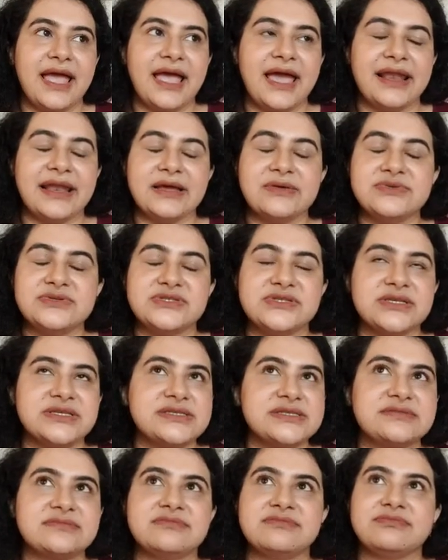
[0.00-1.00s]
And I was
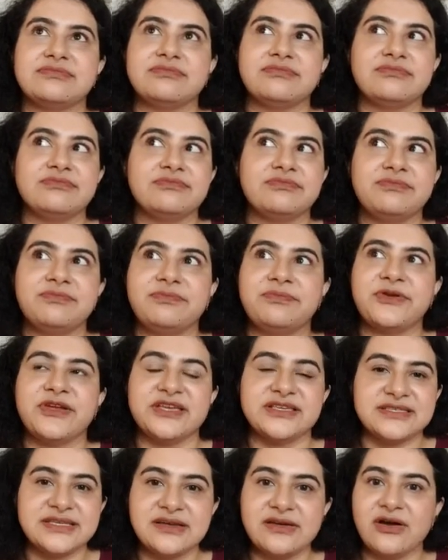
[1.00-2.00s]
just
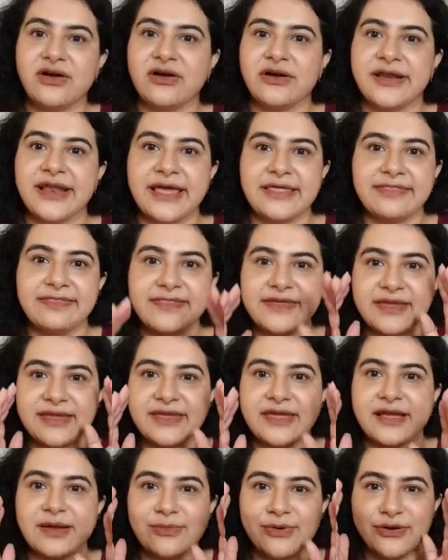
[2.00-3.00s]
praising God and
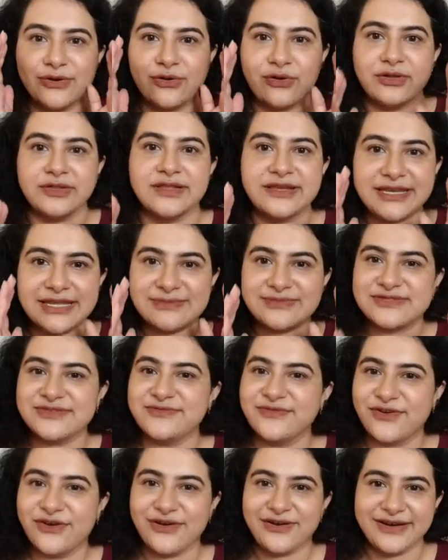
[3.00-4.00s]
thinking about all the names
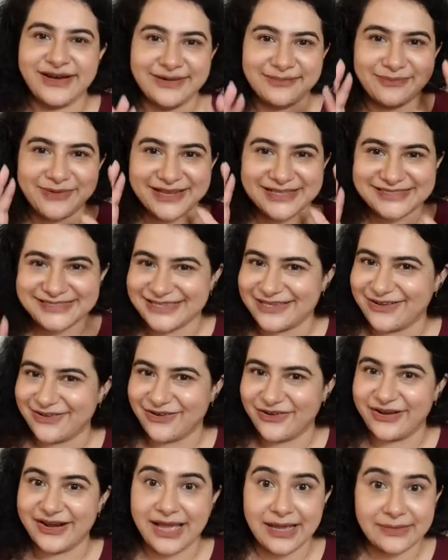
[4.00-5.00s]
of God and blessing
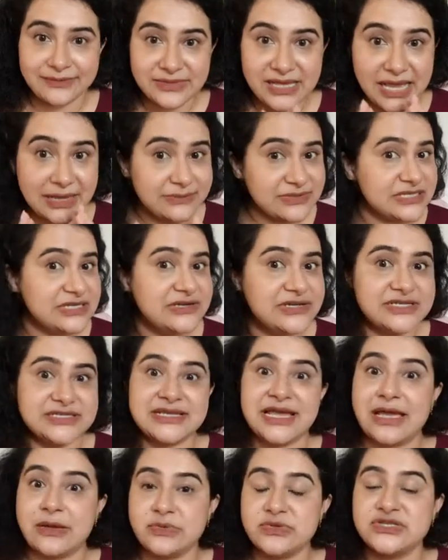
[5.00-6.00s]
God. And
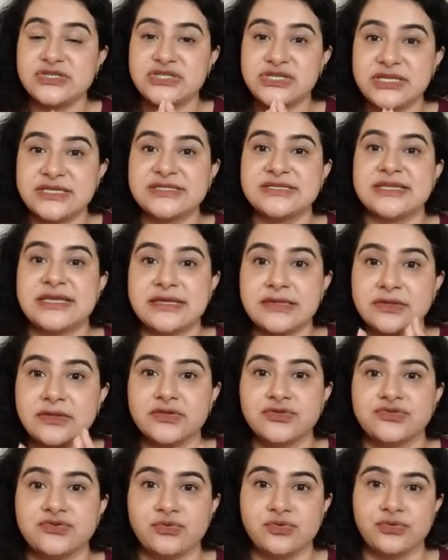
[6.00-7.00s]
I was just in
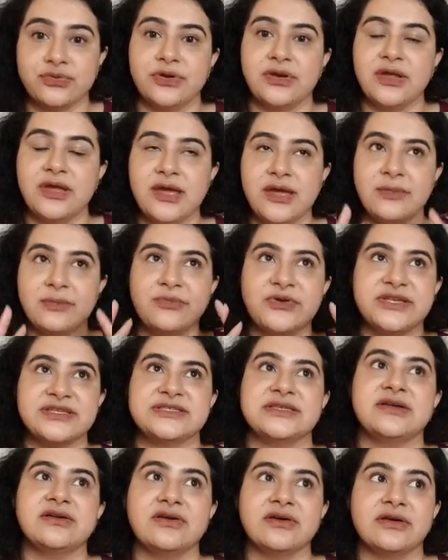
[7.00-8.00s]
the zone,
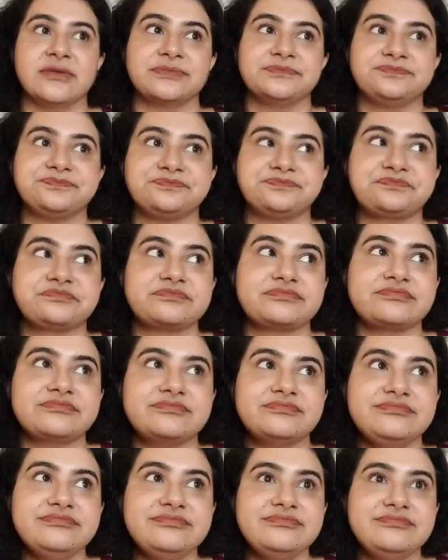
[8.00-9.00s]
praising
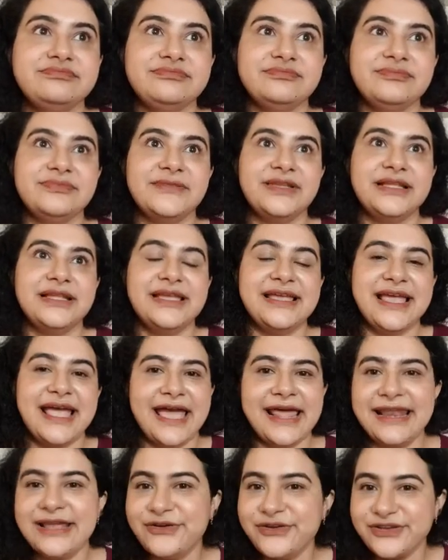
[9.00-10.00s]
God.
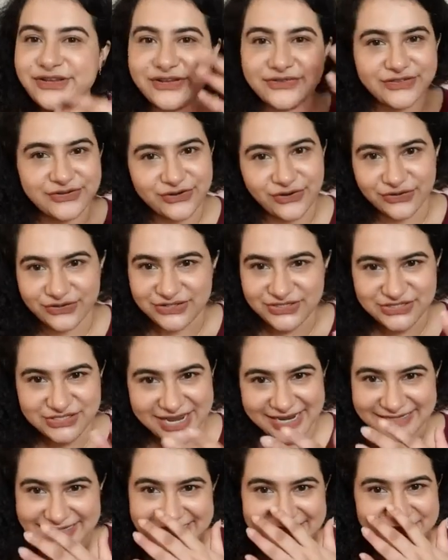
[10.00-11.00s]
And I could hear the doctors
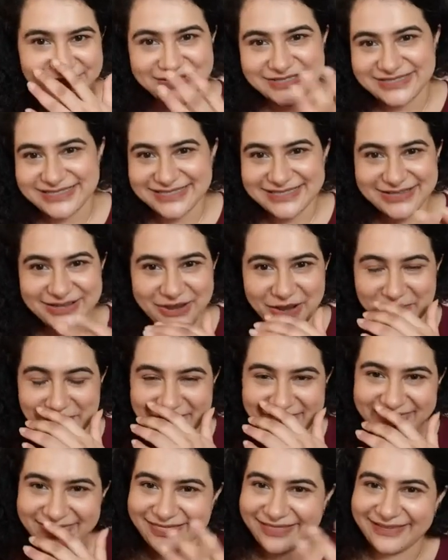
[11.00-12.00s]
chatting. So this is a
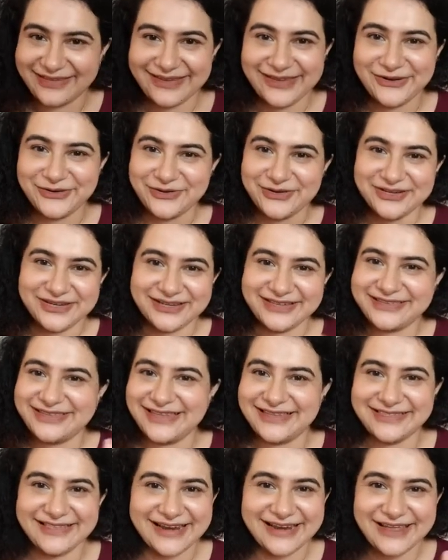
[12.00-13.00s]
common, you know,
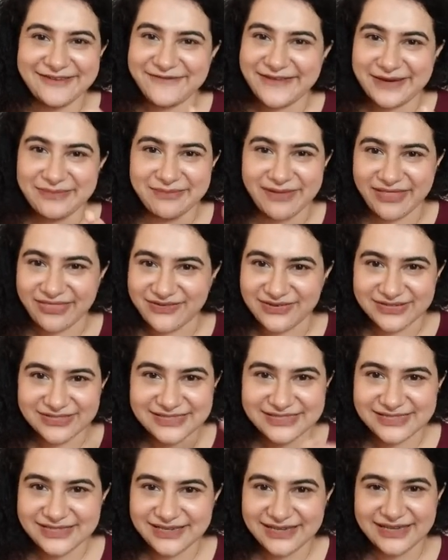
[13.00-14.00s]
thing that I find mothers